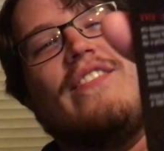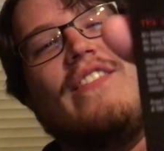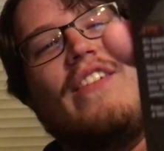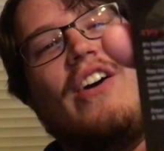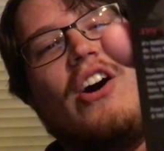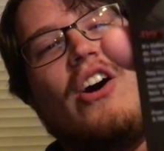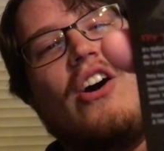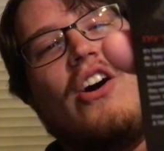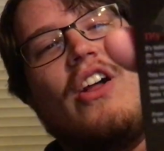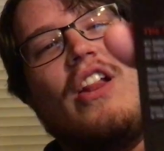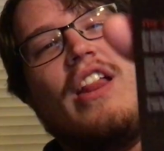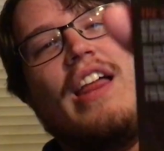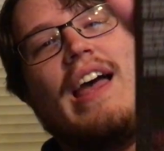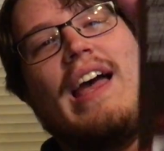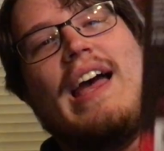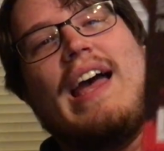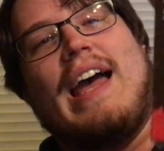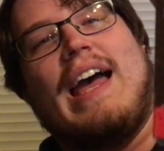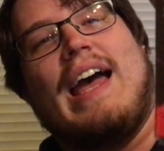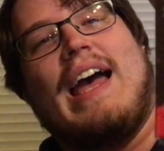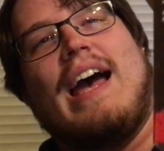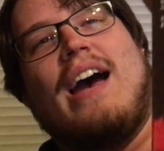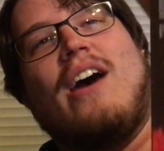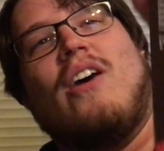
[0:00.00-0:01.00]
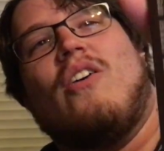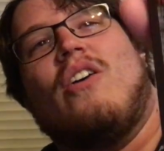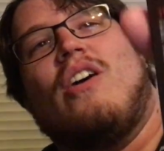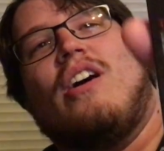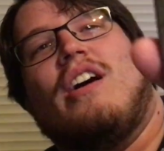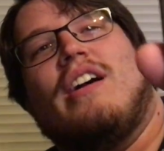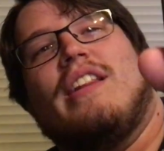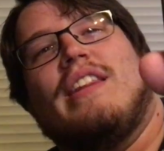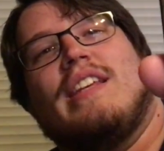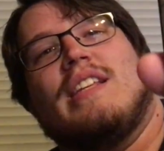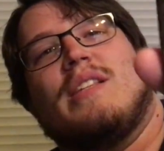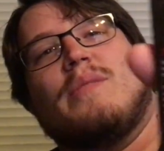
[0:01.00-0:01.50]
all out
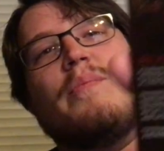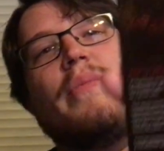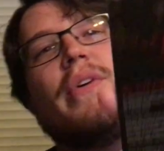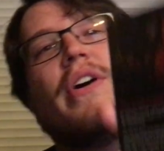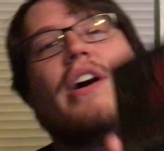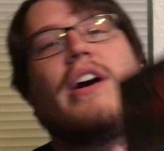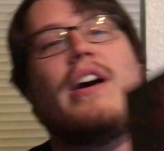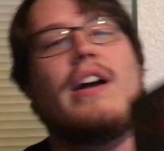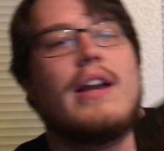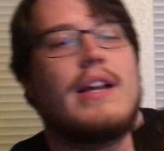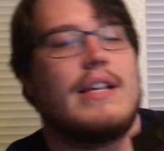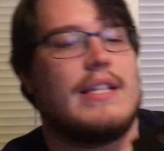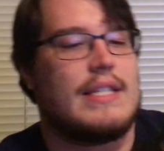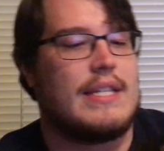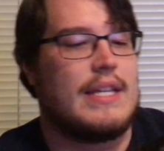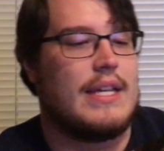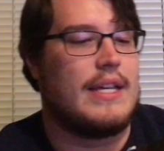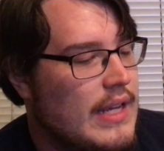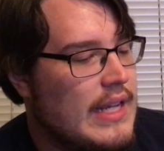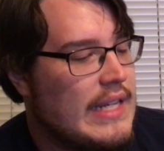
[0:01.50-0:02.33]
on this box.